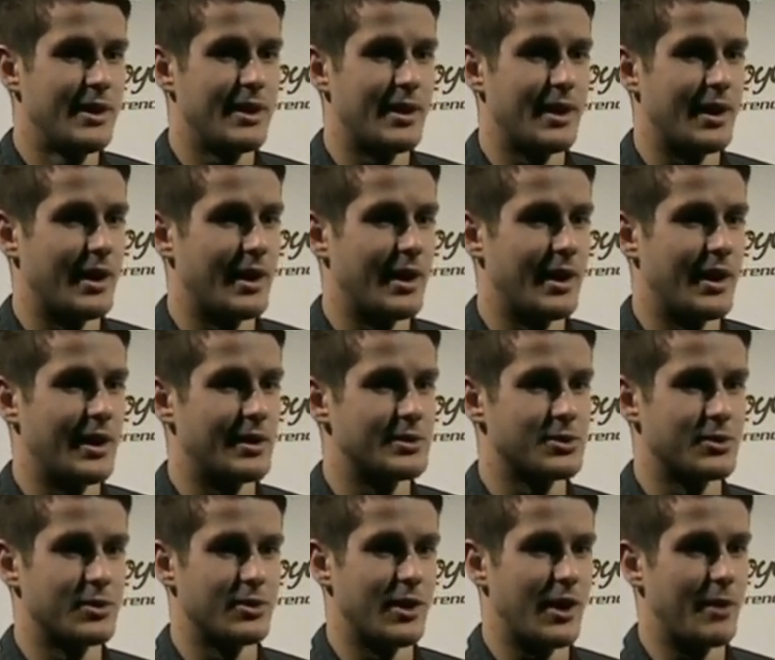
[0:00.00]

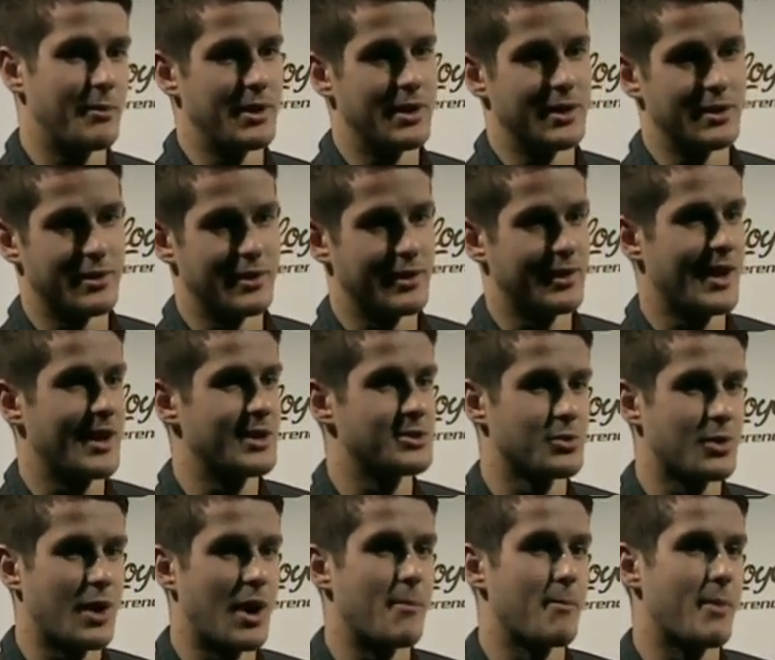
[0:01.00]
The guys
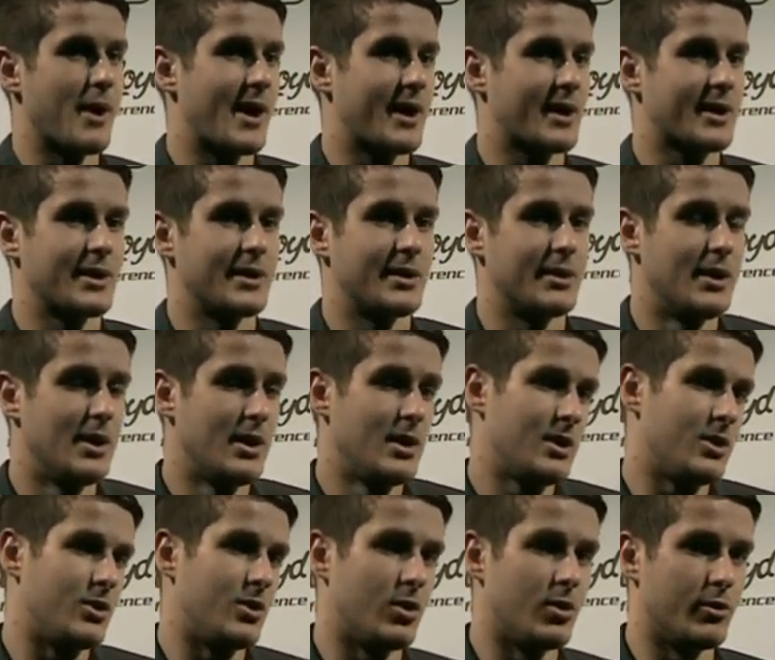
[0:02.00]
will come back, and
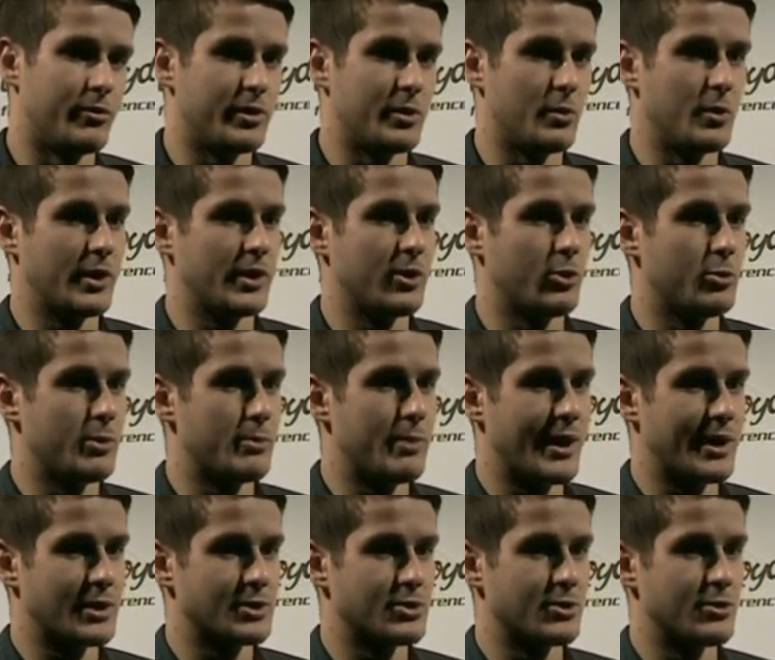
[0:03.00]
hopefully Wiggy will be
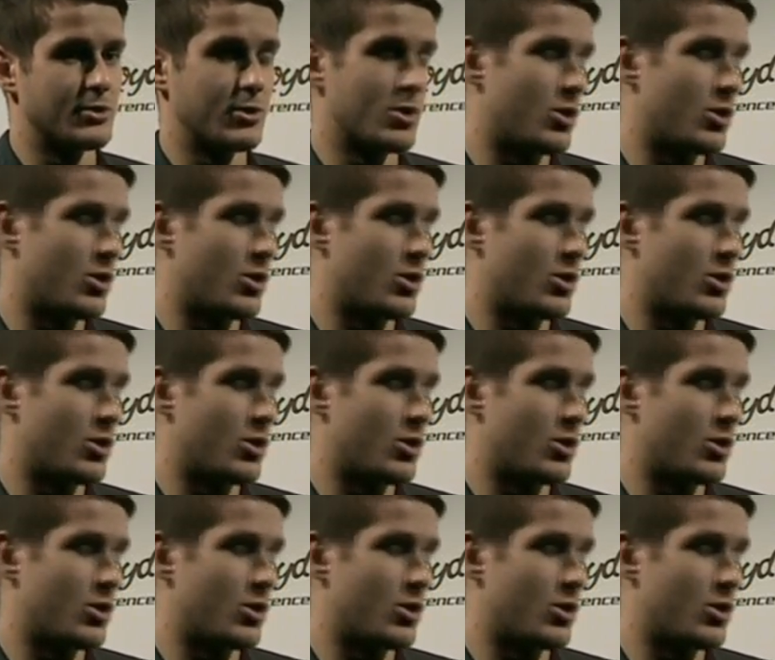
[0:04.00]
back soon.